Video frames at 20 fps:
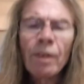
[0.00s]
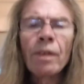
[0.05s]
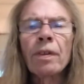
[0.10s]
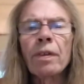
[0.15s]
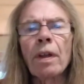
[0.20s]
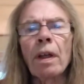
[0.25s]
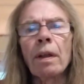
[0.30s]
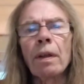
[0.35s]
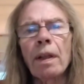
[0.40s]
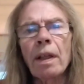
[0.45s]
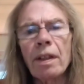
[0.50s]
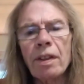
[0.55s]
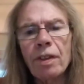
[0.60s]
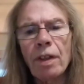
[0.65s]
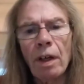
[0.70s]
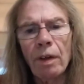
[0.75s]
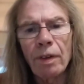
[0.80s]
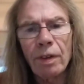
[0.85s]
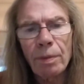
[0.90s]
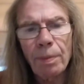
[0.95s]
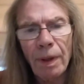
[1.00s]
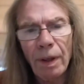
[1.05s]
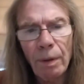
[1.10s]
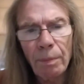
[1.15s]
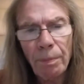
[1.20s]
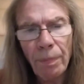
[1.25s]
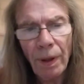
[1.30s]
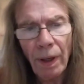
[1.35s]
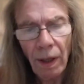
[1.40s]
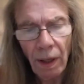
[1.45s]
So that's going to be on
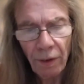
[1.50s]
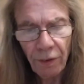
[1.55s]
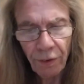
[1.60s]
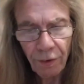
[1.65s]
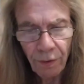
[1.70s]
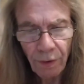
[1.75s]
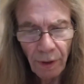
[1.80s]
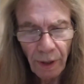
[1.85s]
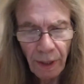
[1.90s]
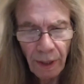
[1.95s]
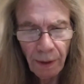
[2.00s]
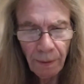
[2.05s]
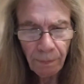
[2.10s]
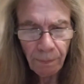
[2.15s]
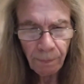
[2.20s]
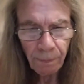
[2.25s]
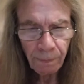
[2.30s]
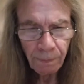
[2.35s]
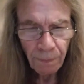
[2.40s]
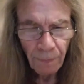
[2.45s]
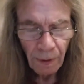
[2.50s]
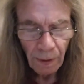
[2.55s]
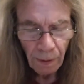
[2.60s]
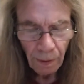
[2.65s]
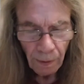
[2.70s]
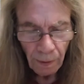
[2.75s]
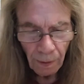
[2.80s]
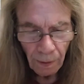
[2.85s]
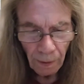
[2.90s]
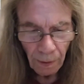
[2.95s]
part 3,
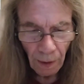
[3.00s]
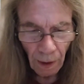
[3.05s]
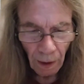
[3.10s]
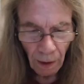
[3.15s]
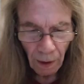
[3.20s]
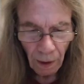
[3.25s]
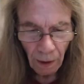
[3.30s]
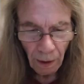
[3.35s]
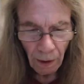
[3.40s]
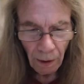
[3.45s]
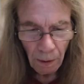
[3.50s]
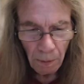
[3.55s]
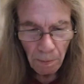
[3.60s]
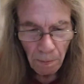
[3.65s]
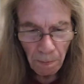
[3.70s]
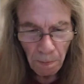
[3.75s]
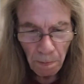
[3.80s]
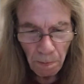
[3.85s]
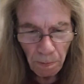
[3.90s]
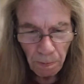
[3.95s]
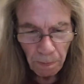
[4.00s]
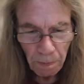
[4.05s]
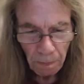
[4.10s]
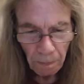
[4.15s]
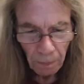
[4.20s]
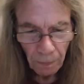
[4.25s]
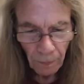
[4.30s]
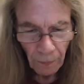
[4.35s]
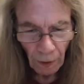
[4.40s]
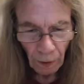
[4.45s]
and
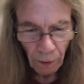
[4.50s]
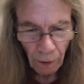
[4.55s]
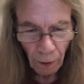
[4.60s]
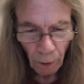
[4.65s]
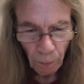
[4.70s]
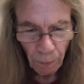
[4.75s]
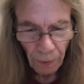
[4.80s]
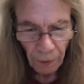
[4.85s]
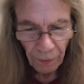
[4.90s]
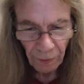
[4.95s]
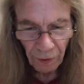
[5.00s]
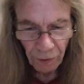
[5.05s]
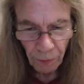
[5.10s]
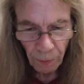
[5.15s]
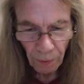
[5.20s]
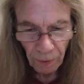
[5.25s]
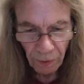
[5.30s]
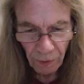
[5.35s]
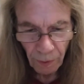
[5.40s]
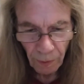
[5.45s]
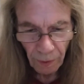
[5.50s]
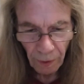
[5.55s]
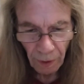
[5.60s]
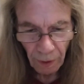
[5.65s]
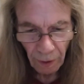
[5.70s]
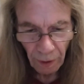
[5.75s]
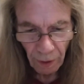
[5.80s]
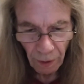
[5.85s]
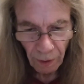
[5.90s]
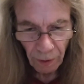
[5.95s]
I'll bring this one to a
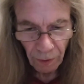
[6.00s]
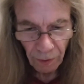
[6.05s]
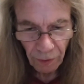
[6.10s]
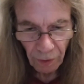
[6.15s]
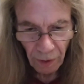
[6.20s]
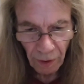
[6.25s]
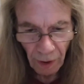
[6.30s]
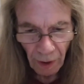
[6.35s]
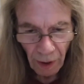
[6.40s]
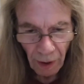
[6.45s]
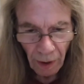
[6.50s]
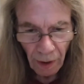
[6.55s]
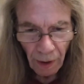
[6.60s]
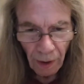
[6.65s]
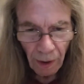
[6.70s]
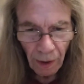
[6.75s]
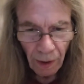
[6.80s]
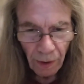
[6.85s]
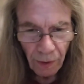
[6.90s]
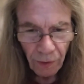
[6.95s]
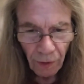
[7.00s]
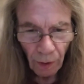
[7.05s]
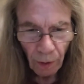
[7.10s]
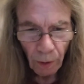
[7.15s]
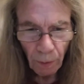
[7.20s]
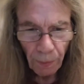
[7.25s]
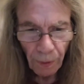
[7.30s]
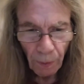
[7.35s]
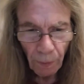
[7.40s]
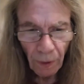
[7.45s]
conclusion. So it'll
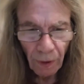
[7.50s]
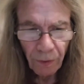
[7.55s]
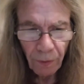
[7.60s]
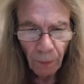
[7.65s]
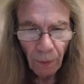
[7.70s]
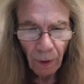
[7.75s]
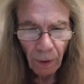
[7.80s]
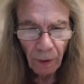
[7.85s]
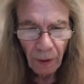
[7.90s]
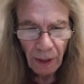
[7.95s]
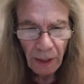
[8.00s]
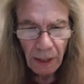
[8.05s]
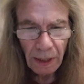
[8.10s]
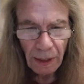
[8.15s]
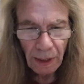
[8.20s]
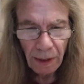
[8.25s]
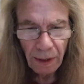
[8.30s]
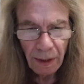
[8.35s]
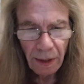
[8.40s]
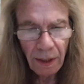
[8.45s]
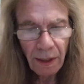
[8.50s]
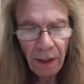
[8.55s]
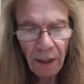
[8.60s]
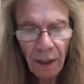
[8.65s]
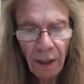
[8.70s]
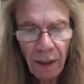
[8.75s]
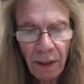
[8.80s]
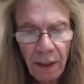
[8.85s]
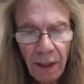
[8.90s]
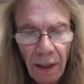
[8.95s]
be worthwhile listening to
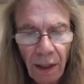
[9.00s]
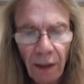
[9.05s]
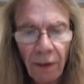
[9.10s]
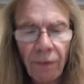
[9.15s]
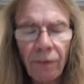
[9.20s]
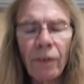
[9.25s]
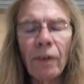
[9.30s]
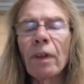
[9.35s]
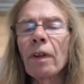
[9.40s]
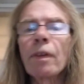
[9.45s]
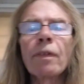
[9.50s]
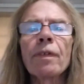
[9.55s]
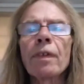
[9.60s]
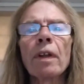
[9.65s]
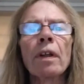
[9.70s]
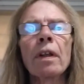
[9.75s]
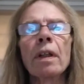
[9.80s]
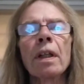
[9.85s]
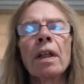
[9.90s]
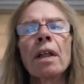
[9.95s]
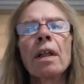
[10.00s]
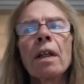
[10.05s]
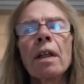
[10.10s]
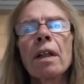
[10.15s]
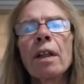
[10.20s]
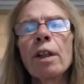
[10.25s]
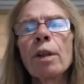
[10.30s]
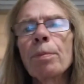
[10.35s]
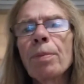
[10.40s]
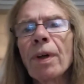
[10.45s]
this after you've done
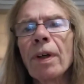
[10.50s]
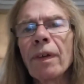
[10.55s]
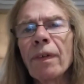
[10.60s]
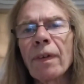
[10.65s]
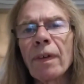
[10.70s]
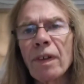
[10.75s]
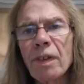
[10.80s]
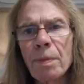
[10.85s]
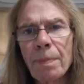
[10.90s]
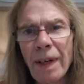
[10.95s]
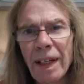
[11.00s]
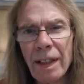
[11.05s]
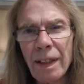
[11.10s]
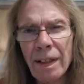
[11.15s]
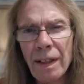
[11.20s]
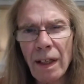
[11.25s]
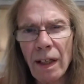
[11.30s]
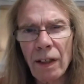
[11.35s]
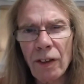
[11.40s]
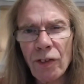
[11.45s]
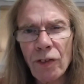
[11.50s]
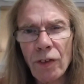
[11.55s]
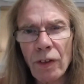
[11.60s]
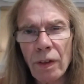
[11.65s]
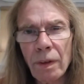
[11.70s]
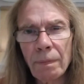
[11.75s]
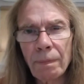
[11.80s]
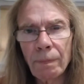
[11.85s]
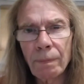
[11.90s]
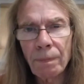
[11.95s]
the previous
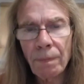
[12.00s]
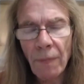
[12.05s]
meditation,